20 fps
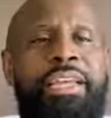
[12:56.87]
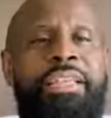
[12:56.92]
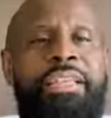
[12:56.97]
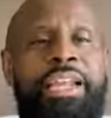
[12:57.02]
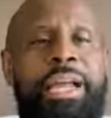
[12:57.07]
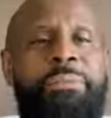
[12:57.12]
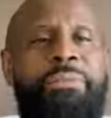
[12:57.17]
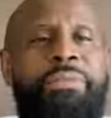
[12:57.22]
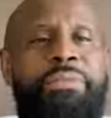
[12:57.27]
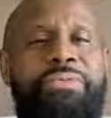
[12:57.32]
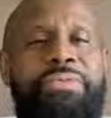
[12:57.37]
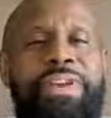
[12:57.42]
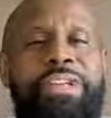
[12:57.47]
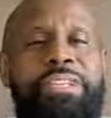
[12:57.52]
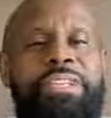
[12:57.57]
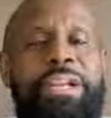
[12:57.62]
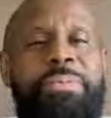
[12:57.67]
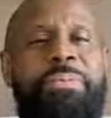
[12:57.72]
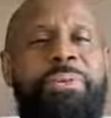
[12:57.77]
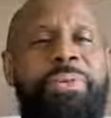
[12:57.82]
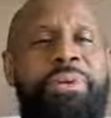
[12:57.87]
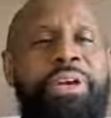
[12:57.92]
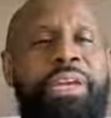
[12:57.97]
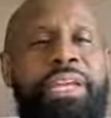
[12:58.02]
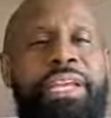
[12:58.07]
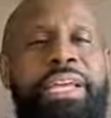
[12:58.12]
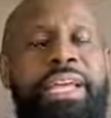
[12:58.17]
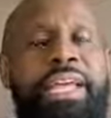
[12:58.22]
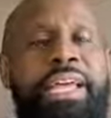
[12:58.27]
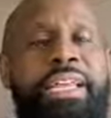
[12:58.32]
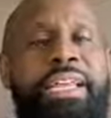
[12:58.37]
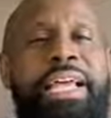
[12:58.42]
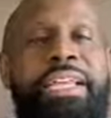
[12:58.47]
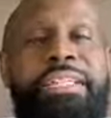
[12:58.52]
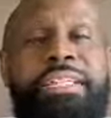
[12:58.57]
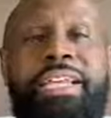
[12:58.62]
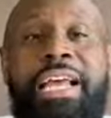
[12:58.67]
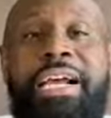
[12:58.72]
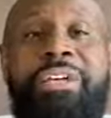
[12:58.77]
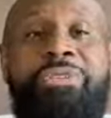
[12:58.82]
Then I'm confessing I'm doing it again.
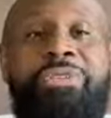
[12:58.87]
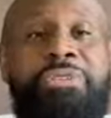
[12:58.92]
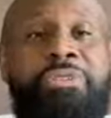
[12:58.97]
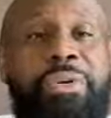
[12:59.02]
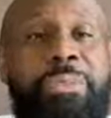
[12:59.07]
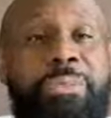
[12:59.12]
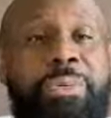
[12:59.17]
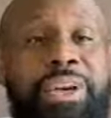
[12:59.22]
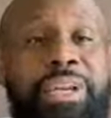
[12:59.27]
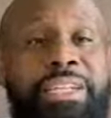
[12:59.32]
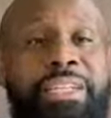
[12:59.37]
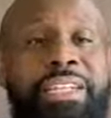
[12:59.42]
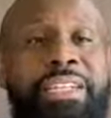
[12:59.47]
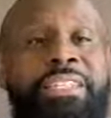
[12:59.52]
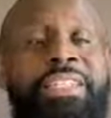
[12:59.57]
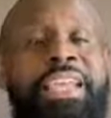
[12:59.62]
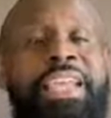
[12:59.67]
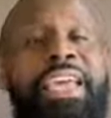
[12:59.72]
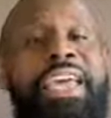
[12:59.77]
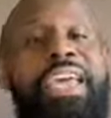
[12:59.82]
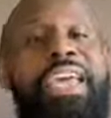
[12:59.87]
That's not true repentance.